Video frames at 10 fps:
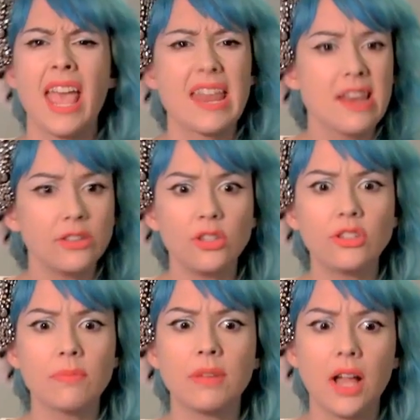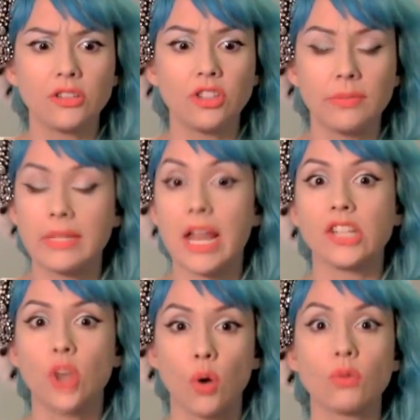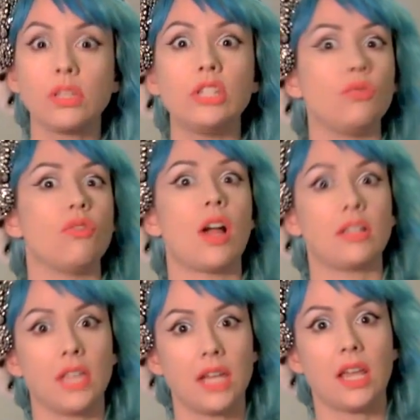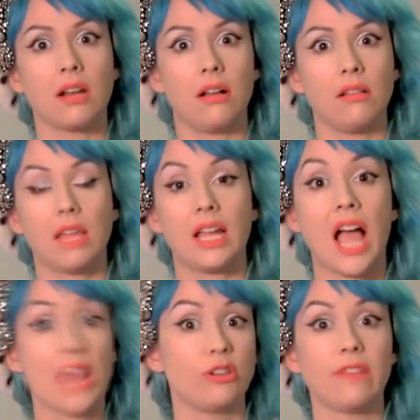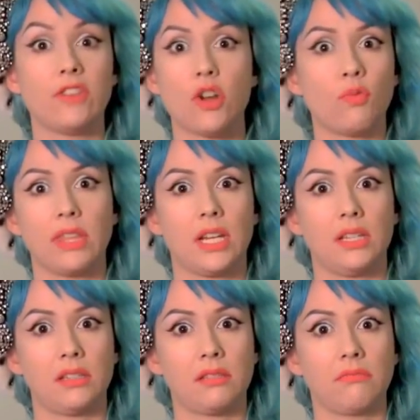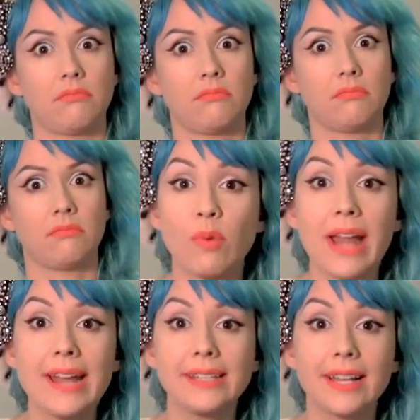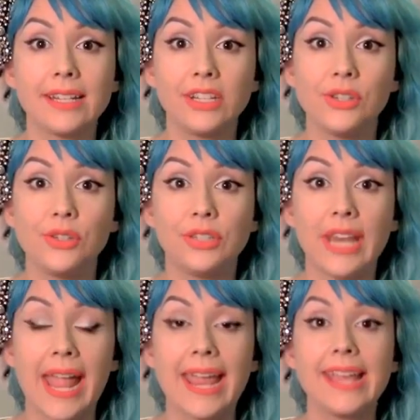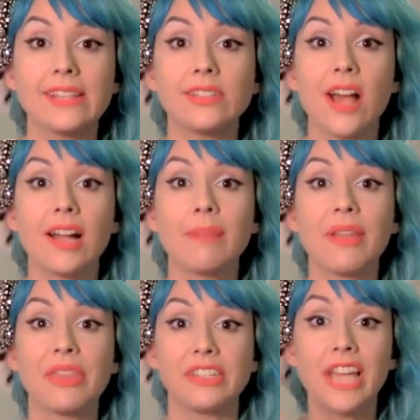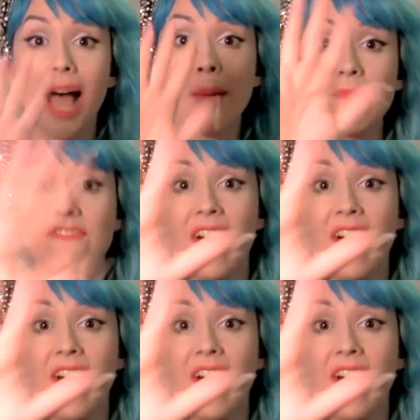and also some costumes that I totally do not get at all. Like, I don't even know what that is. What I decided to do today is talk about the top